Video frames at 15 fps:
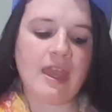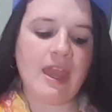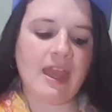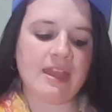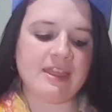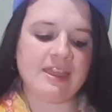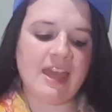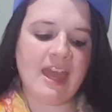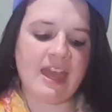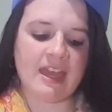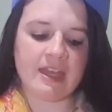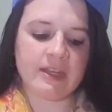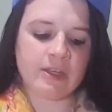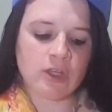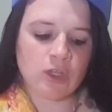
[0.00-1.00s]
And
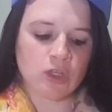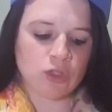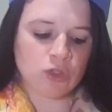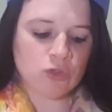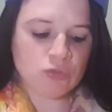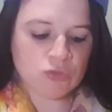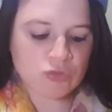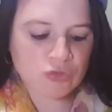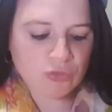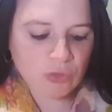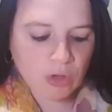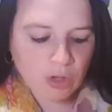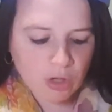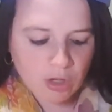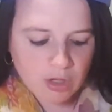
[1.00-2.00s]
then you
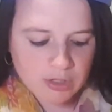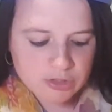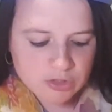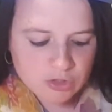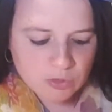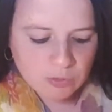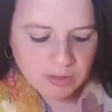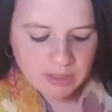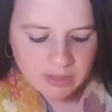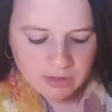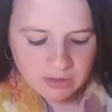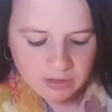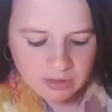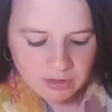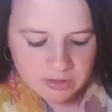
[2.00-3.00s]
draw a
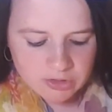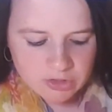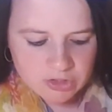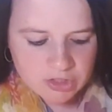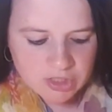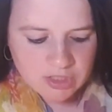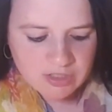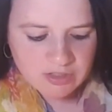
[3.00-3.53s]
square on your sheet